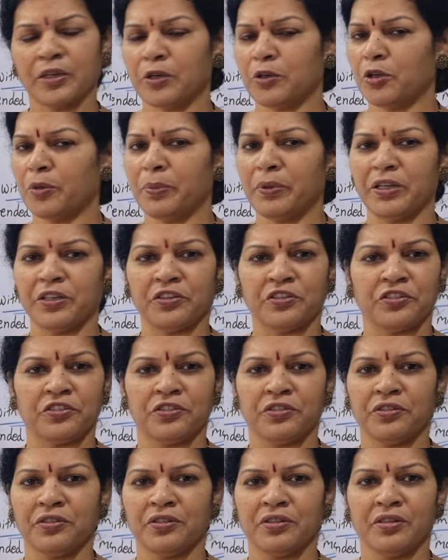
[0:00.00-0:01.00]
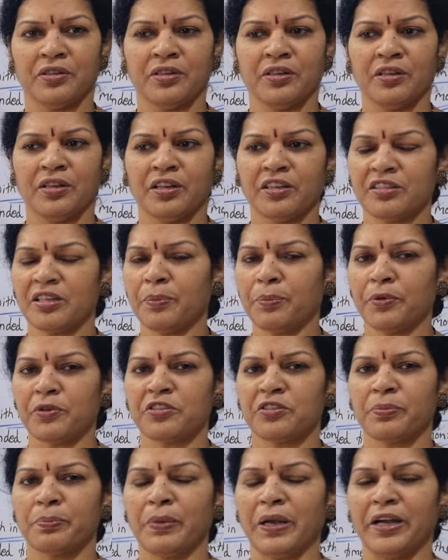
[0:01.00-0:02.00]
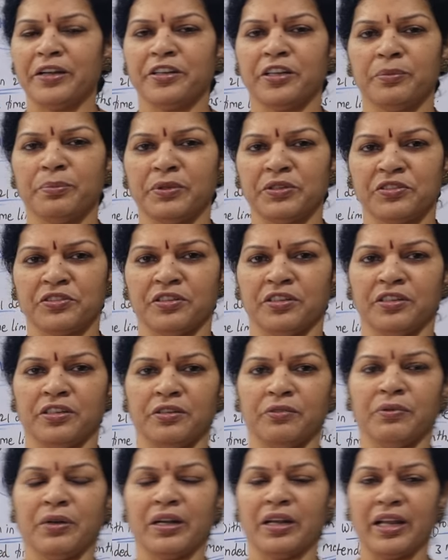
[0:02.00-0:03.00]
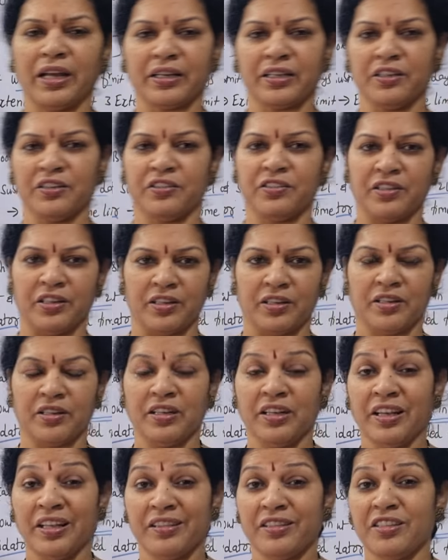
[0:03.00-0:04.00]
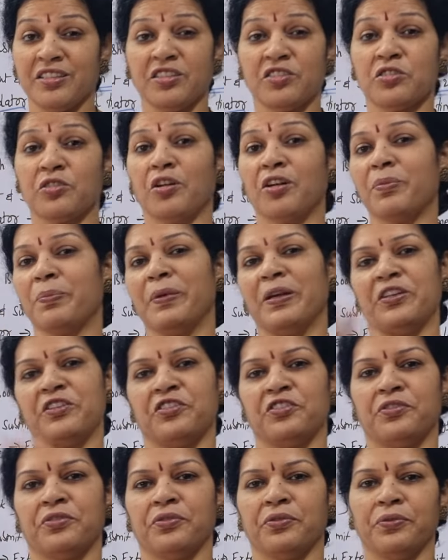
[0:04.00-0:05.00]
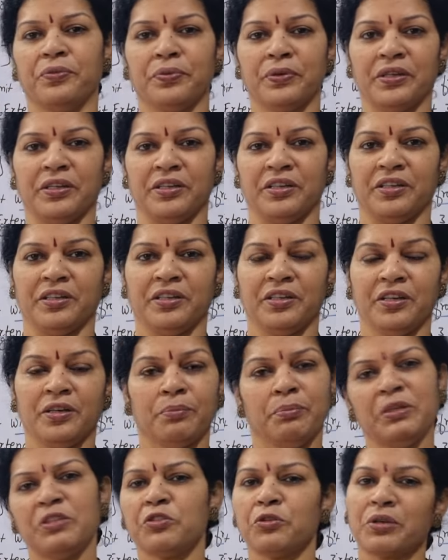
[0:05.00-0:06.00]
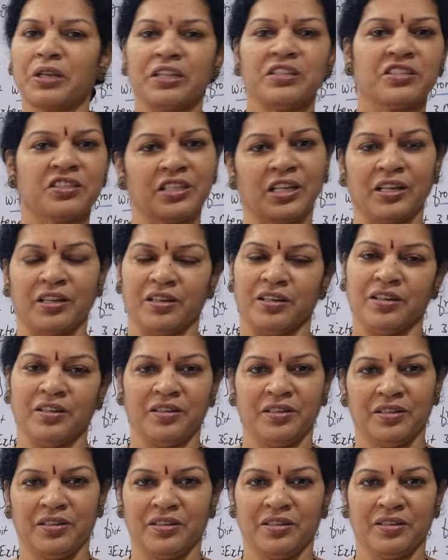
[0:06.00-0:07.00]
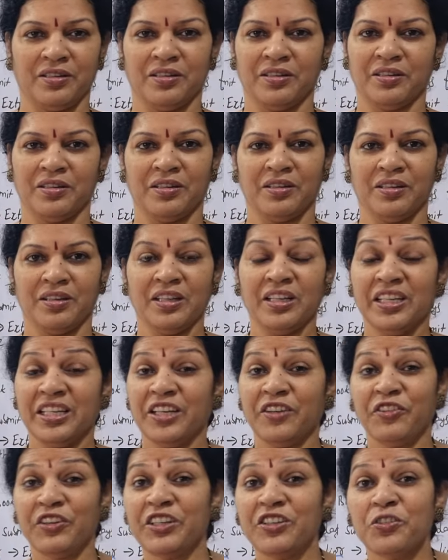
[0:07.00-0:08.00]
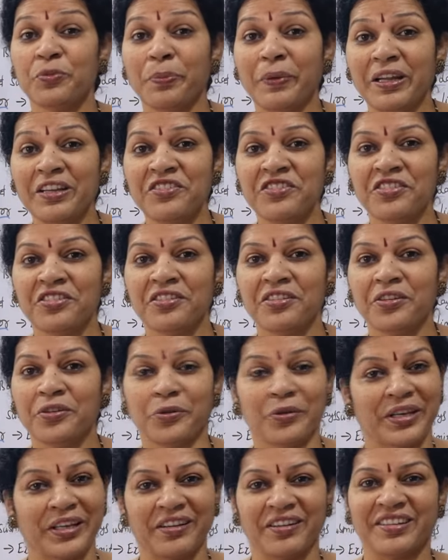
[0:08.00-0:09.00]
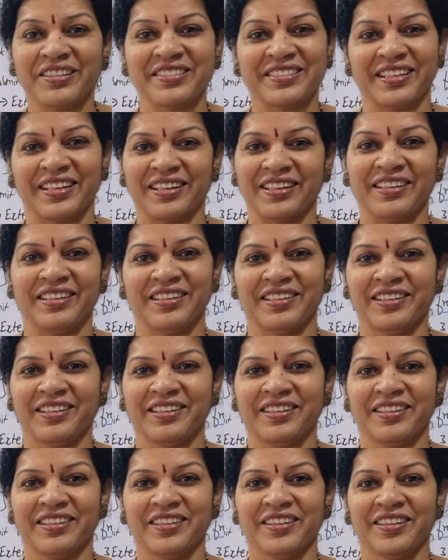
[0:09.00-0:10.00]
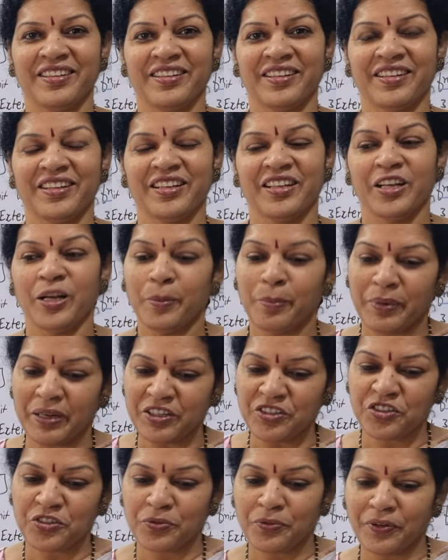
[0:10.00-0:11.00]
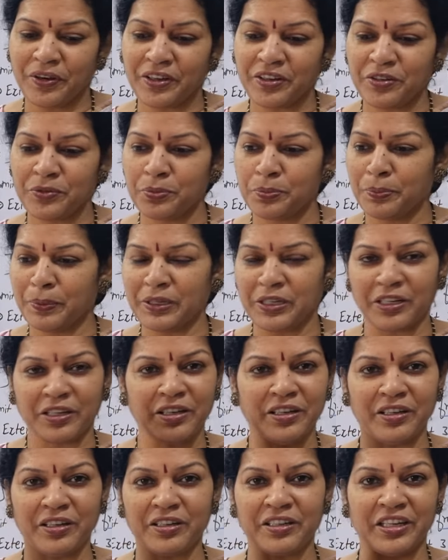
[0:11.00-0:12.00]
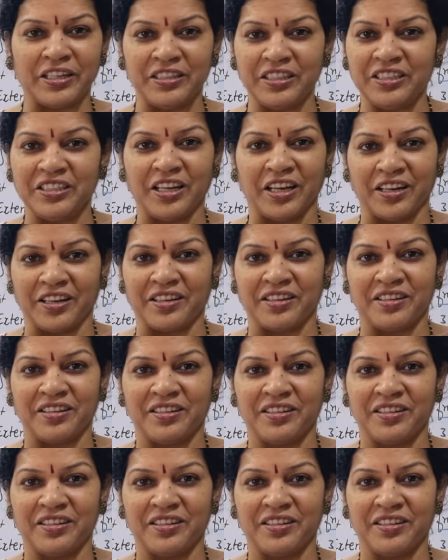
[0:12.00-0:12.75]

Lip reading: No pledge. Suppose plant and machinery, 1 lakh is there. This is not pledged. Free. Means you can sell. If it is pledged, you cannot sell. Pledged for a particular creditor